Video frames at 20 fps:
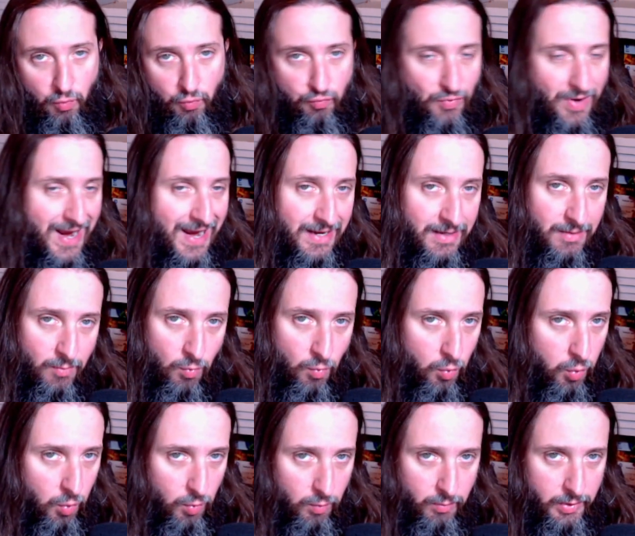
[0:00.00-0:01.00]

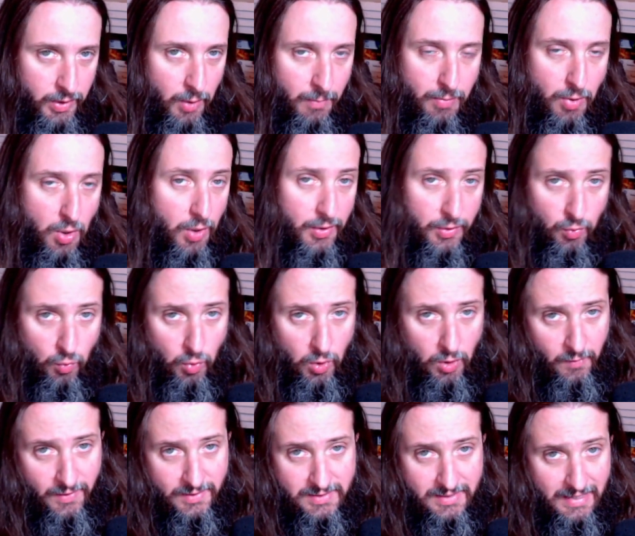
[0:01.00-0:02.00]
random part of the
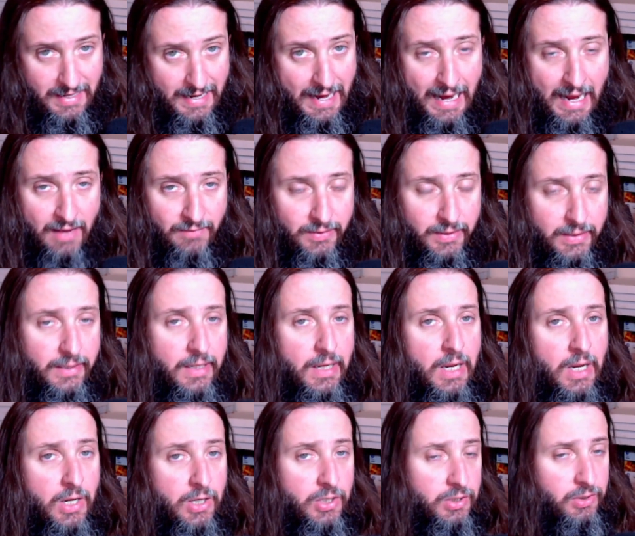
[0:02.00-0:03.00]
world that's going to have it.
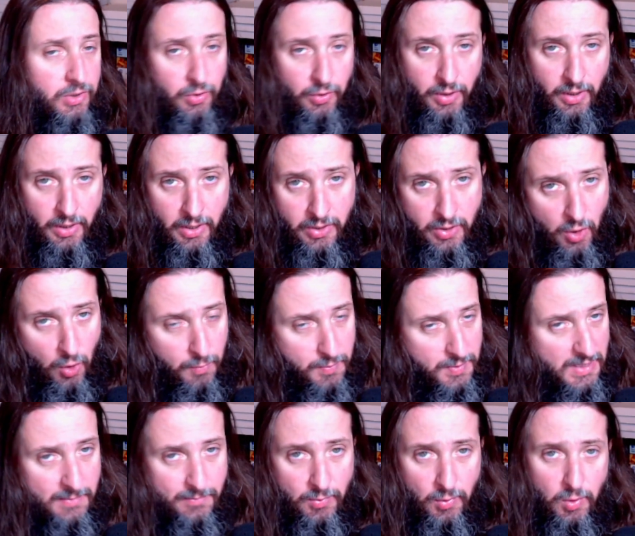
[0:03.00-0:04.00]
you're going to know
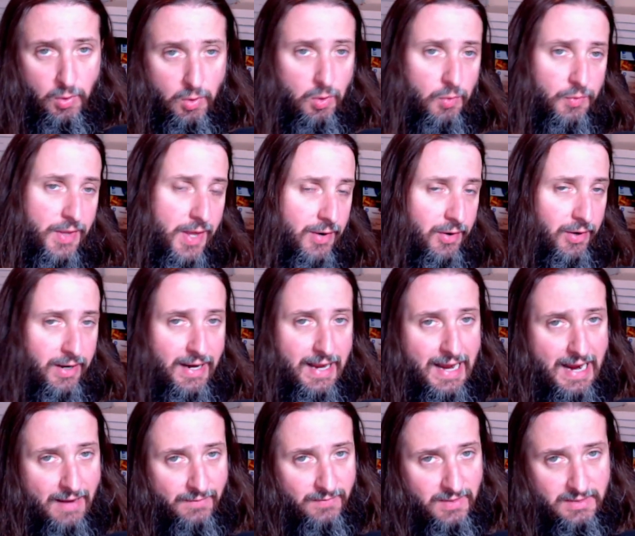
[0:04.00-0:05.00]
people that are going to
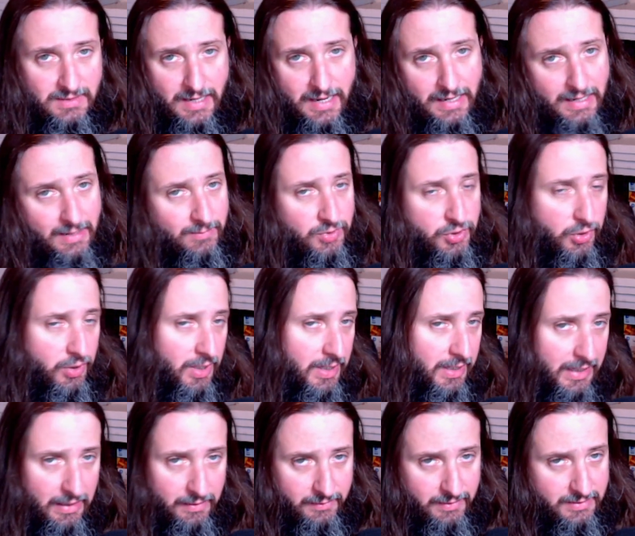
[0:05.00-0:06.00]
have these items. You're going
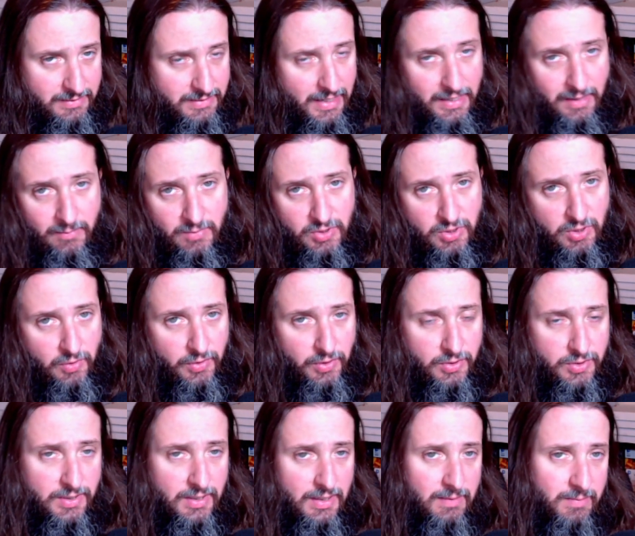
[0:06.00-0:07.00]
to get these items. So
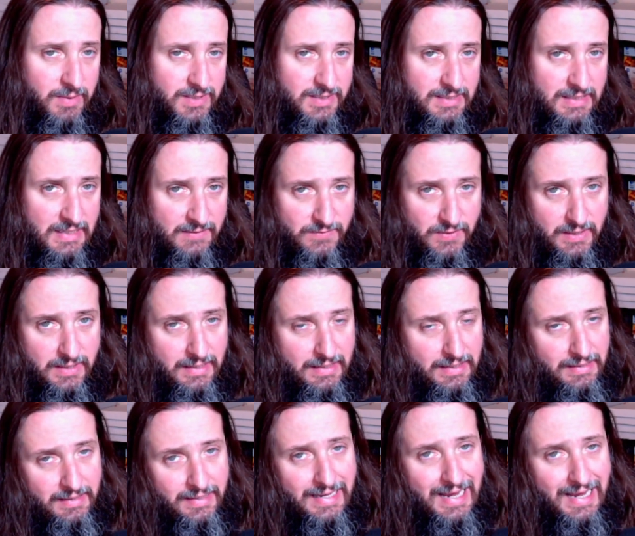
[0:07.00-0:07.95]
there's going to be significantly